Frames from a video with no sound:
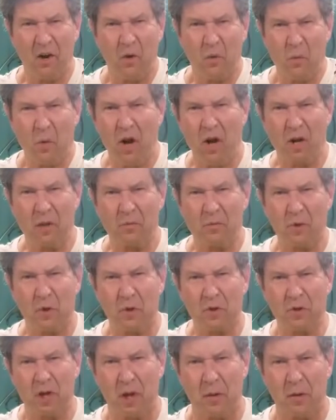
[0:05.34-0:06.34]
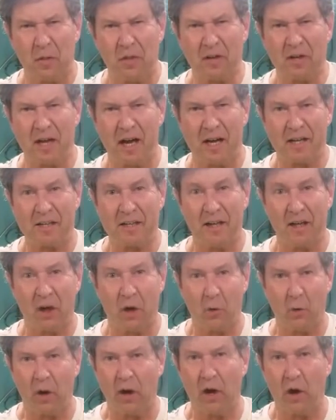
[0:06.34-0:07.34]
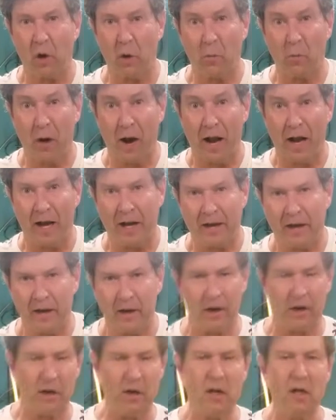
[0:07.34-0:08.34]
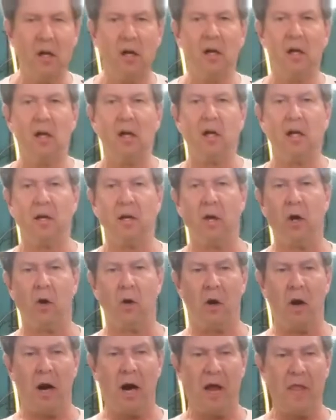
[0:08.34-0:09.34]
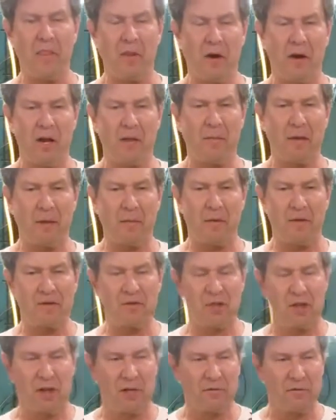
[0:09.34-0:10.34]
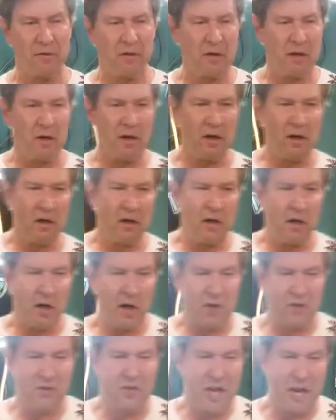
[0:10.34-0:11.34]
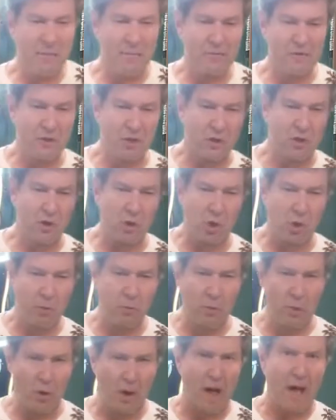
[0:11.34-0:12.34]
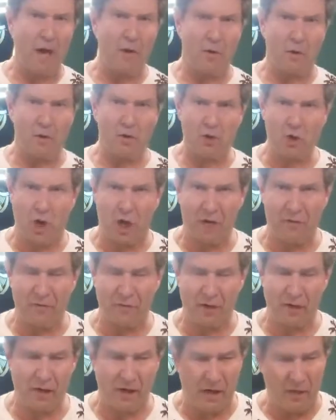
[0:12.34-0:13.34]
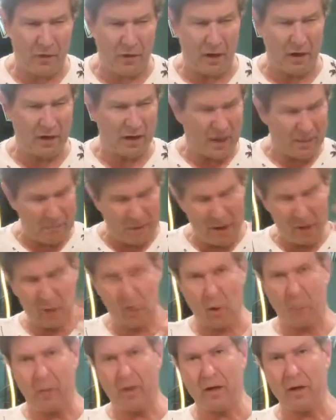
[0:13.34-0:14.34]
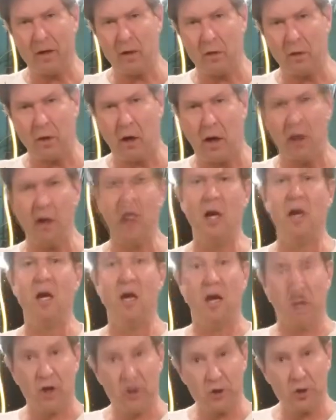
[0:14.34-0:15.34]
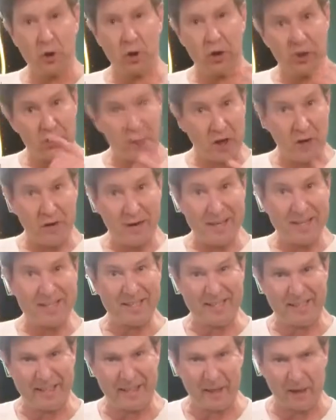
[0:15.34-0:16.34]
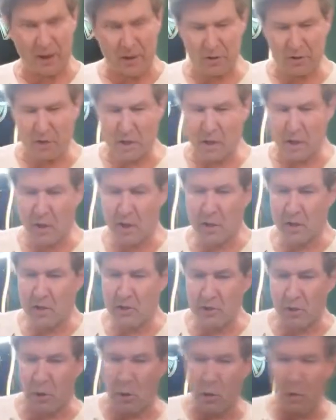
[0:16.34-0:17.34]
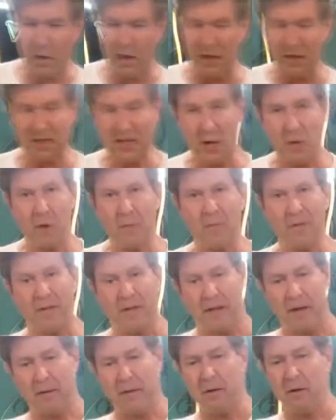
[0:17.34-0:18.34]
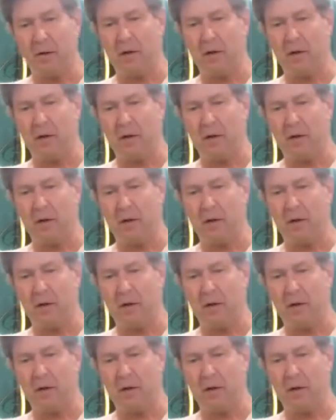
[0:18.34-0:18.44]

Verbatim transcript: Welcome to It's All About the Cocktail. Ray O'Brien here. You know, I thought I'd make myself a Jameson cold brew Irish coffee, and I thought I might as well bring you along and show you just how easy it is. So, what do you say we begin?